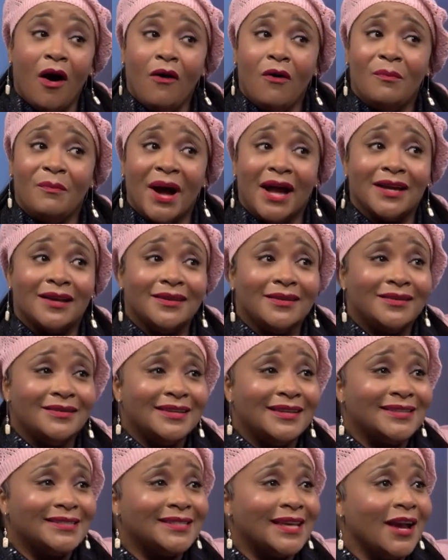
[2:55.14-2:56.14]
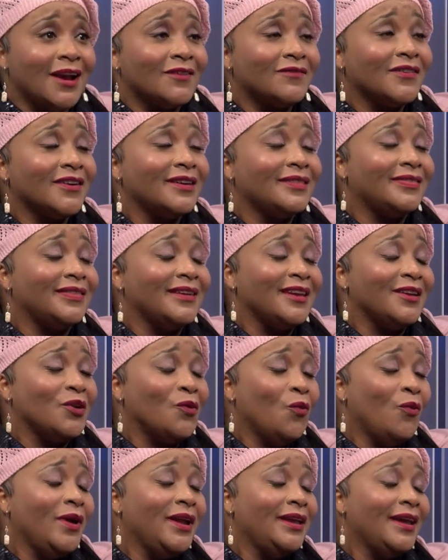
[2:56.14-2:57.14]
Oh my goodness,
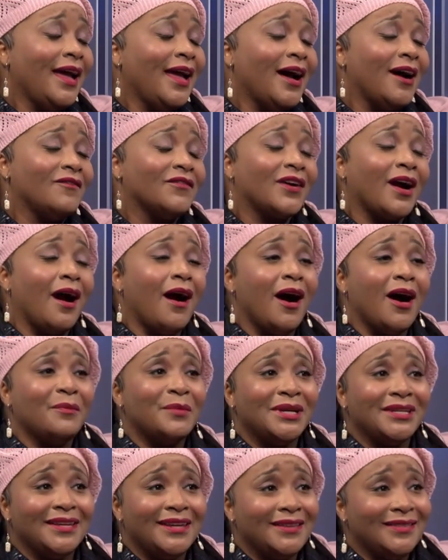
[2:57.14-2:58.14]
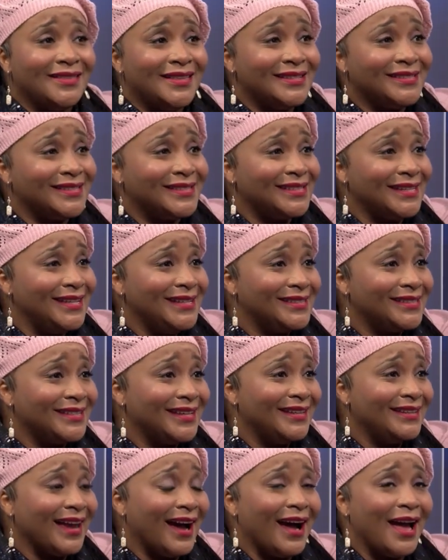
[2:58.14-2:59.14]
everything. We have comedy this
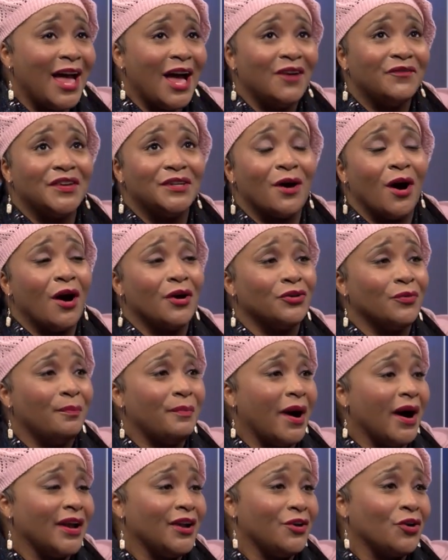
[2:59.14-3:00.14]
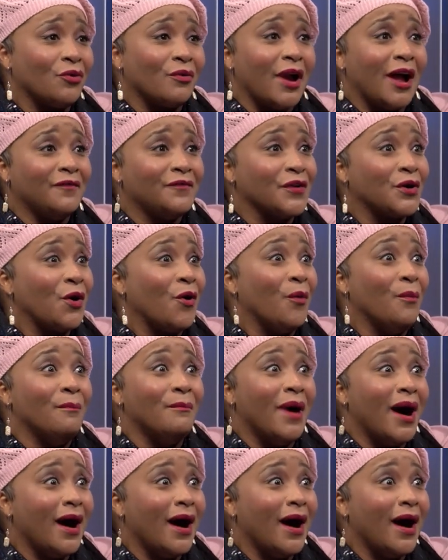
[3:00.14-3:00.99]
season. I have an autobiographical